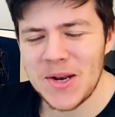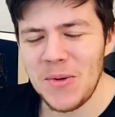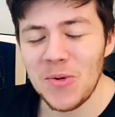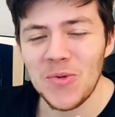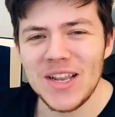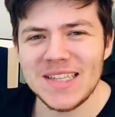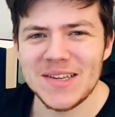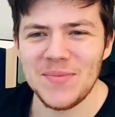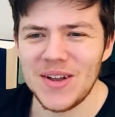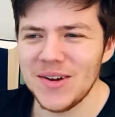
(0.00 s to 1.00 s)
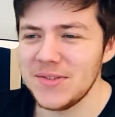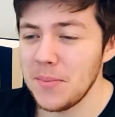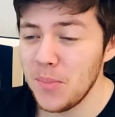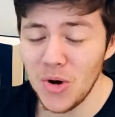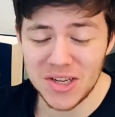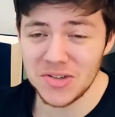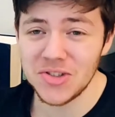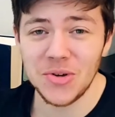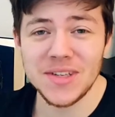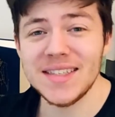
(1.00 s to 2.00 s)
no one reads it because the book is
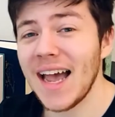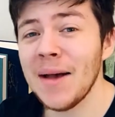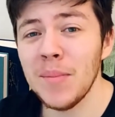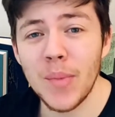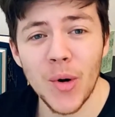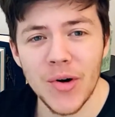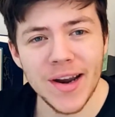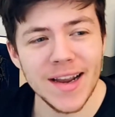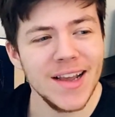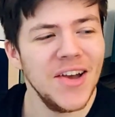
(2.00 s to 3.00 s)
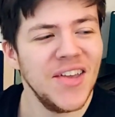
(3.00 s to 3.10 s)
so damn boring,